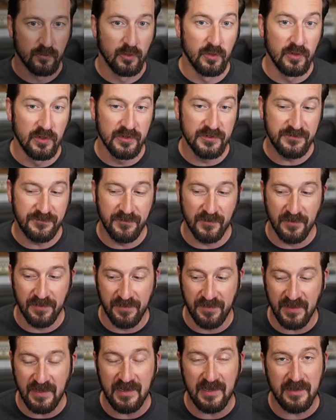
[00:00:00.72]
Rules for
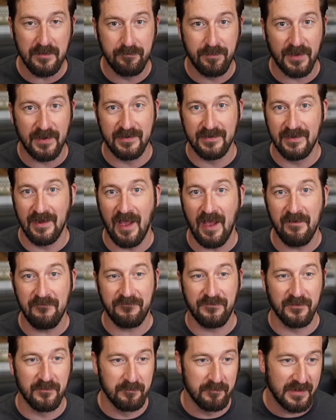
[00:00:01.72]
thee, but
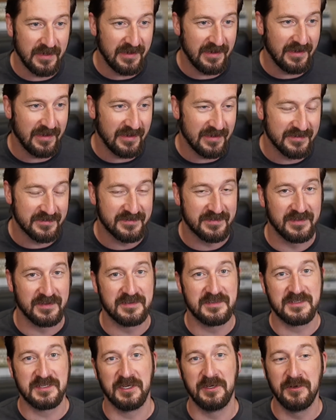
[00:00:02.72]
not for me is
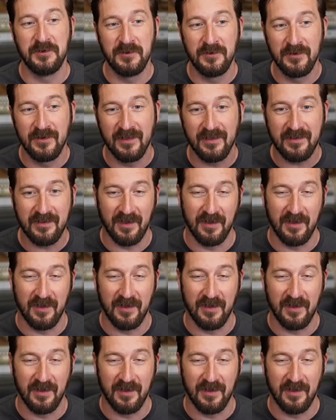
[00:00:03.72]
the tune